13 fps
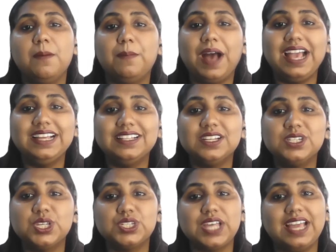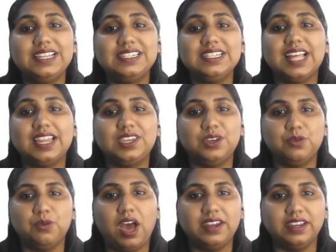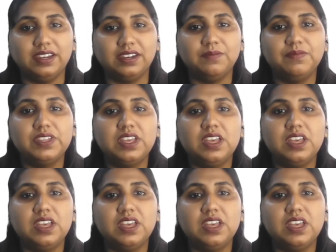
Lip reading: by the society that you are in.